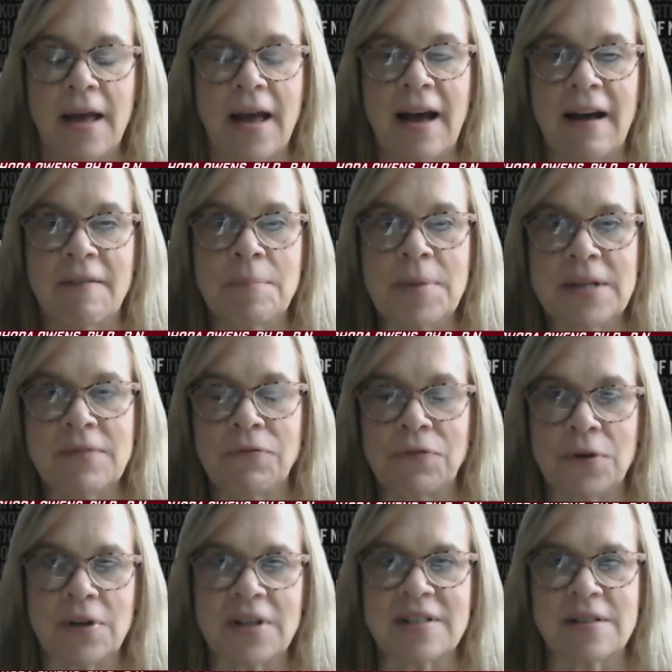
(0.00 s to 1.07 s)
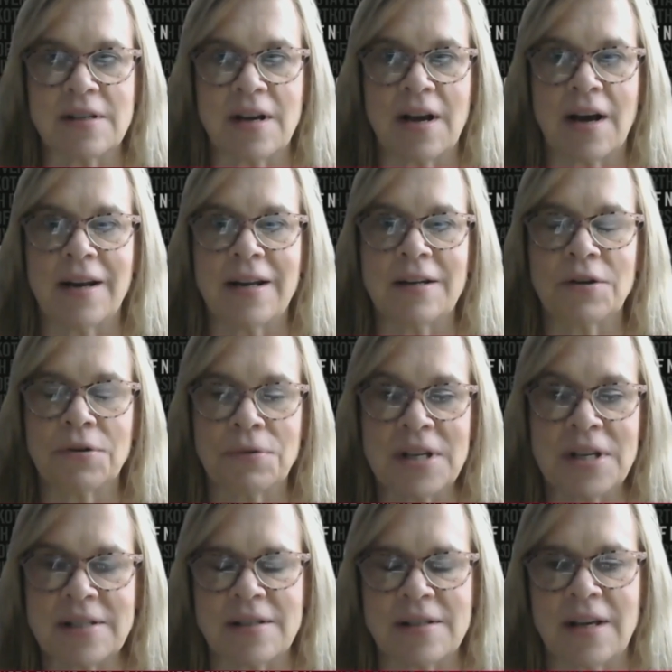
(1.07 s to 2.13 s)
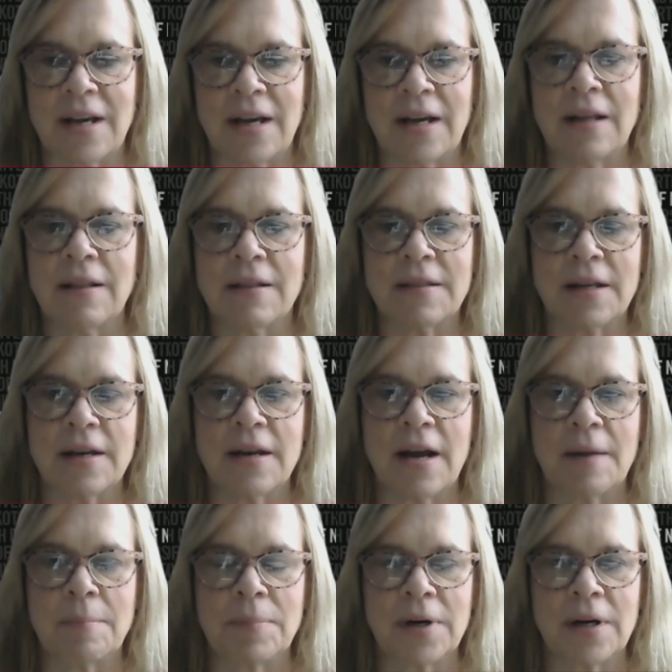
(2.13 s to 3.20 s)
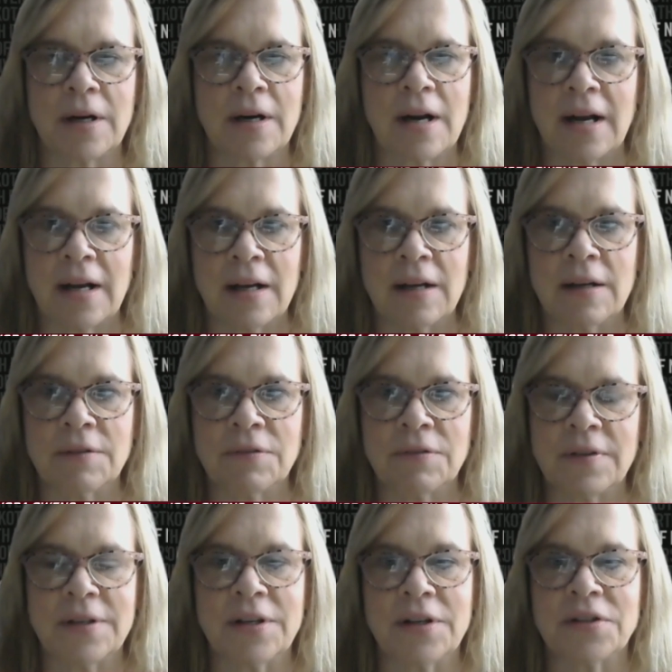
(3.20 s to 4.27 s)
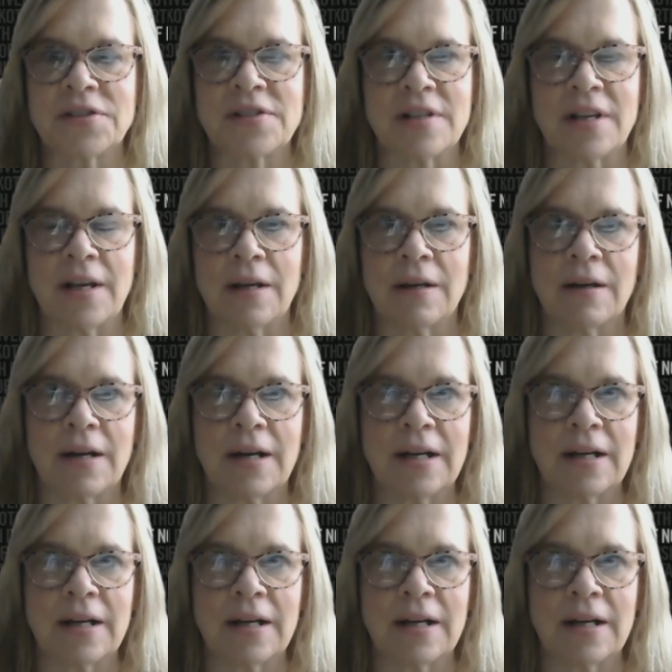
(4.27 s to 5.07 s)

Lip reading: have been focusing on increasing the number of nursing